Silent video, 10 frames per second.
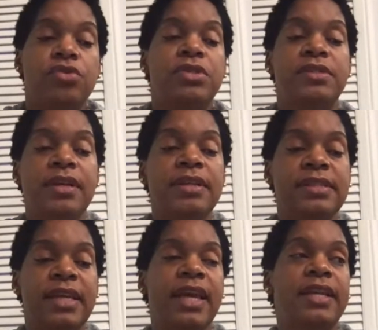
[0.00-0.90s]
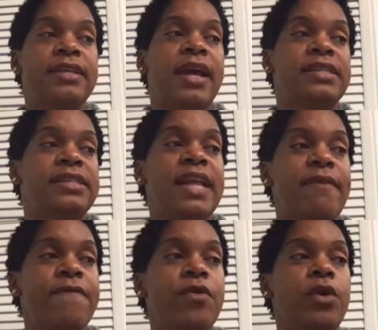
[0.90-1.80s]
You still see it. I still
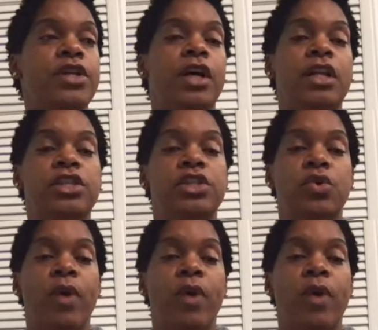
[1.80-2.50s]
have a few adults